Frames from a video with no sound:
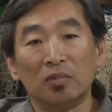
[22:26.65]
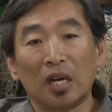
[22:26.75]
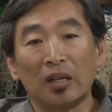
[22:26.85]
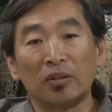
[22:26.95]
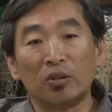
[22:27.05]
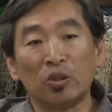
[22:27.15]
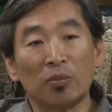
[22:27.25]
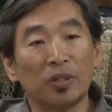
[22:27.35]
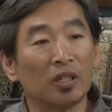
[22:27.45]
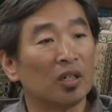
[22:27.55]
I grew
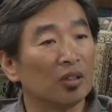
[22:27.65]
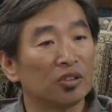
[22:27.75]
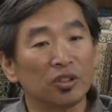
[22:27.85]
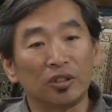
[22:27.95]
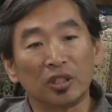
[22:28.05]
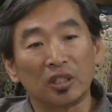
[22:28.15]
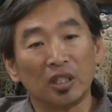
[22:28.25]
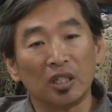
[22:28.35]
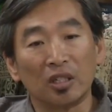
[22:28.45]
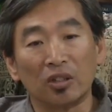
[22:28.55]
up in a
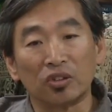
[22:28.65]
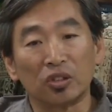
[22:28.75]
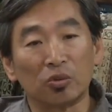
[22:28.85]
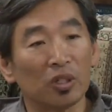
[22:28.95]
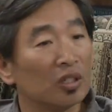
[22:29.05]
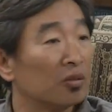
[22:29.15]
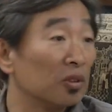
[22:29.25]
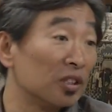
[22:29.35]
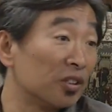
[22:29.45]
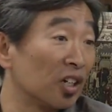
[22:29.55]
Canadian culture, where you didn't
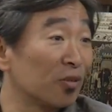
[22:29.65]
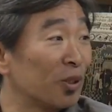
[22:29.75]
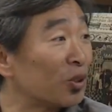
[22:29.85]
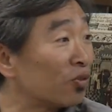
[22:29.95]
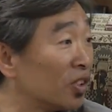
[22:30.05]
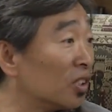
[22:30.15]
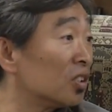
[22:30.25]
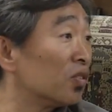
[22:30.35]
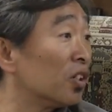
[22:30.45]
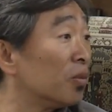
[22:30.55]
really talk about your feelings
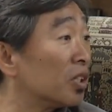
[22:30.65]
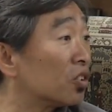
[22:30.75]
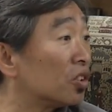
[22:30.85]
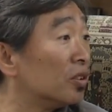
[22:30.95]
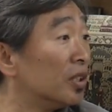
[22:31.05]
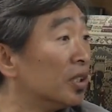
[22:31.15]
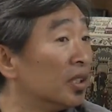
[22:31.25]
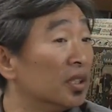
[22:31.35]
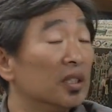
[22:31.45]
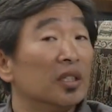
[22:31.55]
very much.
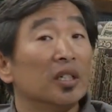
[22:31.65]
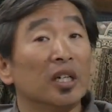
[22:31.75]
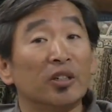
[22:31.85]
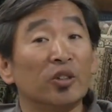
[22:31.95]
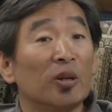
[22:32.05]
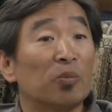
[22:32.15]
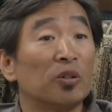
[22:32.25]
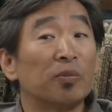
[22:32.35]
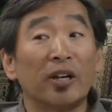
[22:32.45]
I grew up with